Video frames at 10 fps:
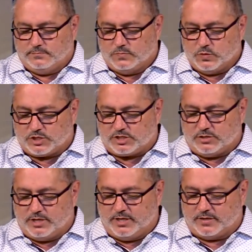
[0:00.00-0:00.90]
We're
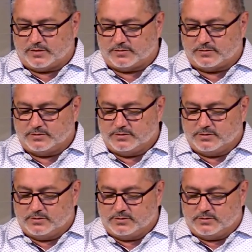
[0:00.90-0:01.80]
still here
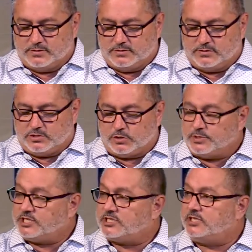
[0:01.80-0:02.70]
to
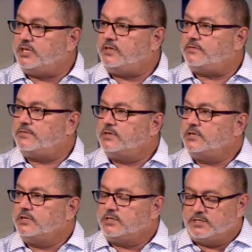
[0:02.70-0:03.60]
receive
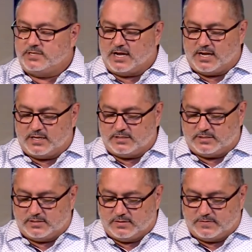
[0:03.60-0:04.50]

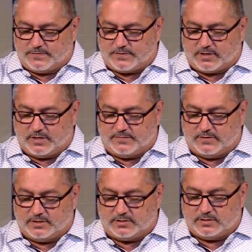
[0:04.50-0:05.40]
God's
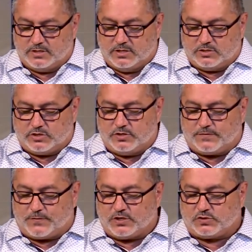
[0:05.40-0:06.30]
forgiveness. So your
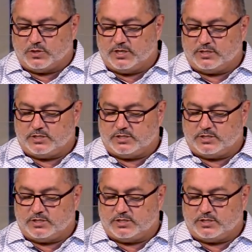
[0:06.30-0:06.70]
first one is